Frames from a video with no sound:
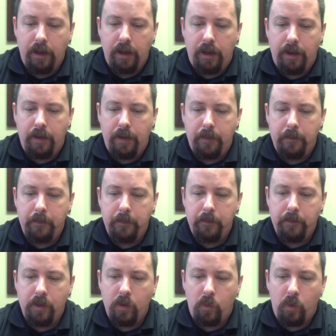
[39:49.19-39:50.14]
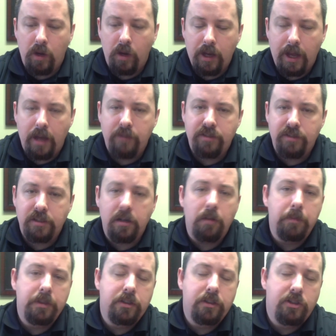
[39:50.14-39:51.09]
um, what kind of
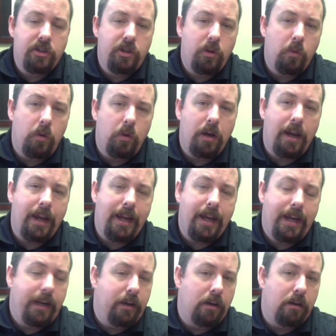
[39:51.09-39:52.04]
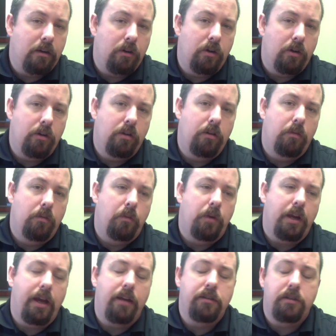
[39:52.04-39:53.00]
sermons do you want to hear?
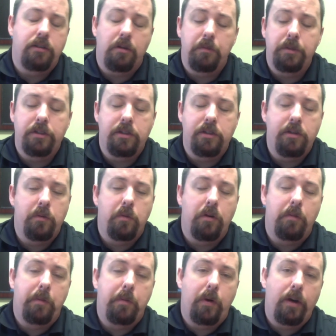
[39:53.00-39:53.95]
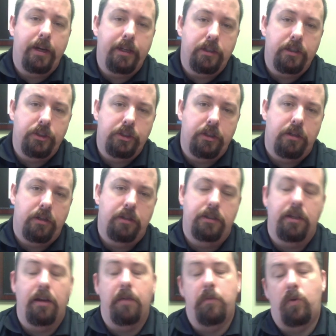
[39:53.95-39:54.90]
What kind of sermons do you want to preach on a
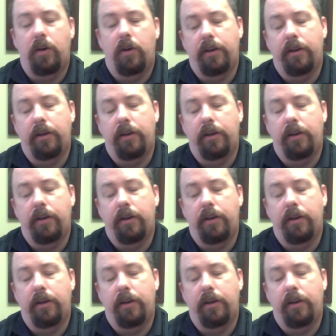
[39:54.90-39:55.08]
Sunday morning?